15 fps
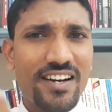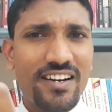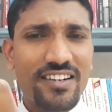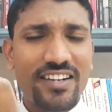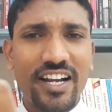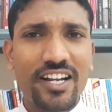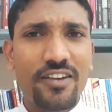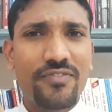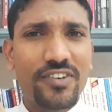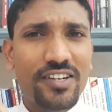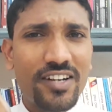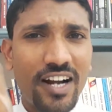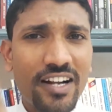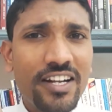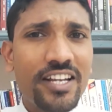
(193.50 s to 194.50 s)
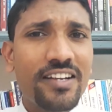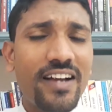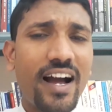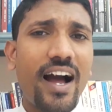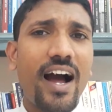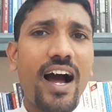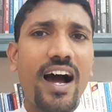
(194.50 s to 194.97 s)
kind of a cunning
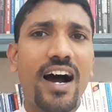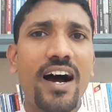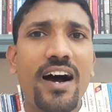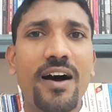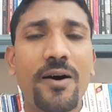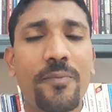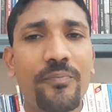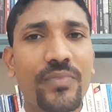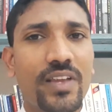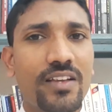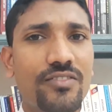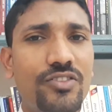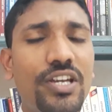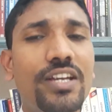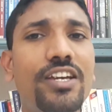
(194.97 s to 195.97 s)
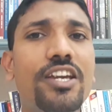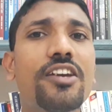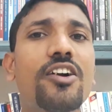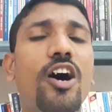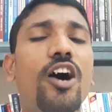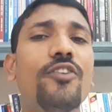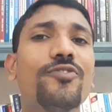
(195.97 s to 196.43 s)

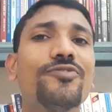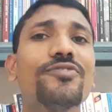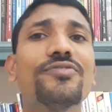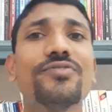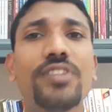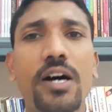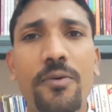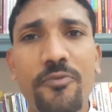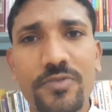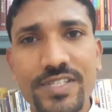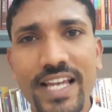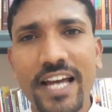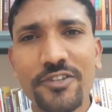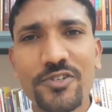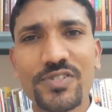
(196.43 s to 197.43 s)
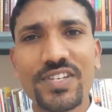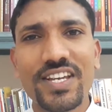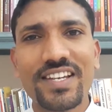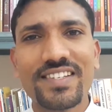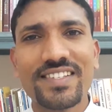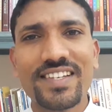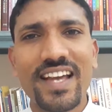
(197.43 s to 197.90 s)
thinking of the
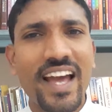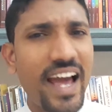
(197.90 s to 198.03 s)
Sadducees,